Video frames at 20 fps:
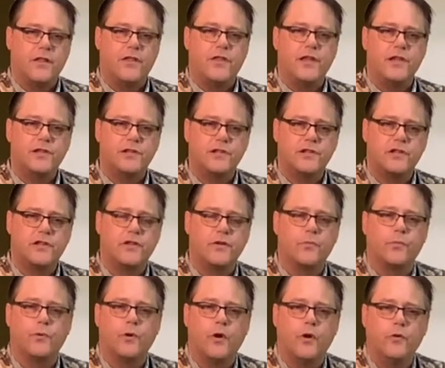this is the
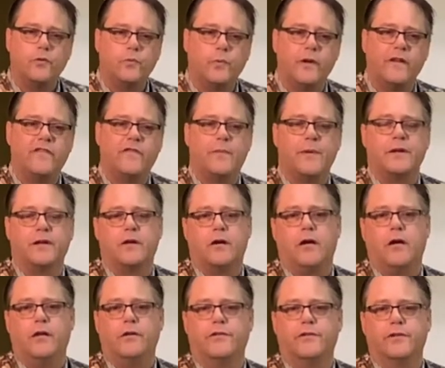road we've been
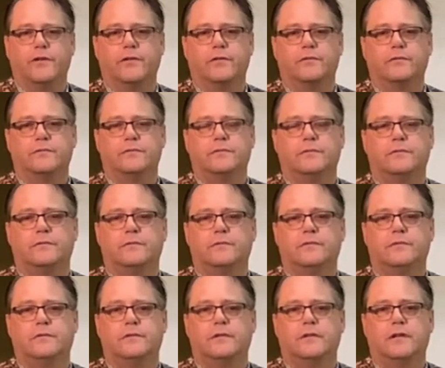called to.
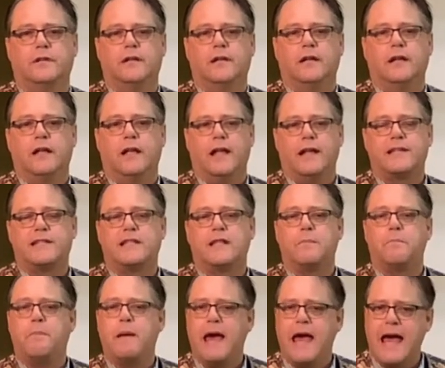It's
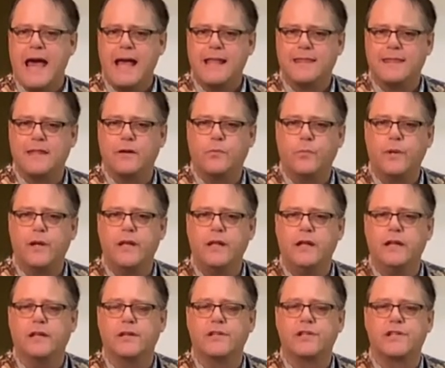the path that we
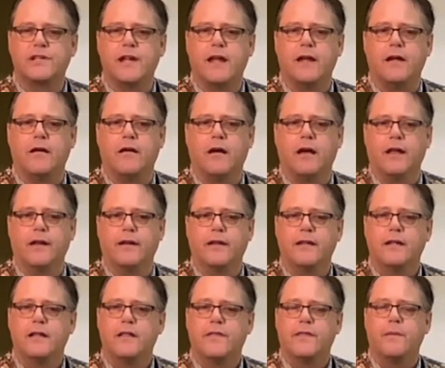need to stay on.
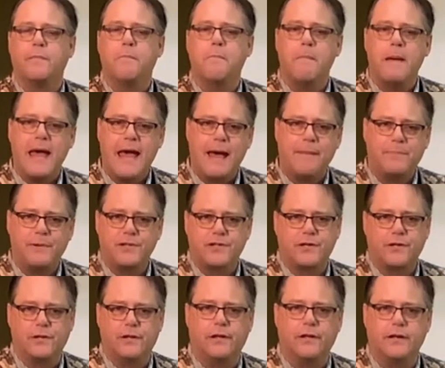The map is
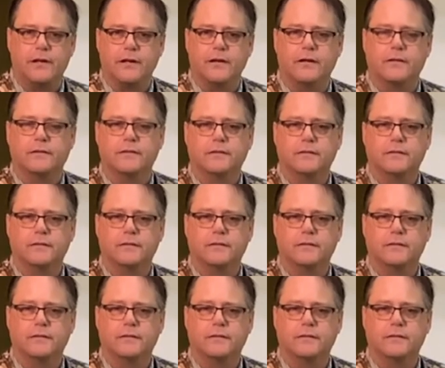clear.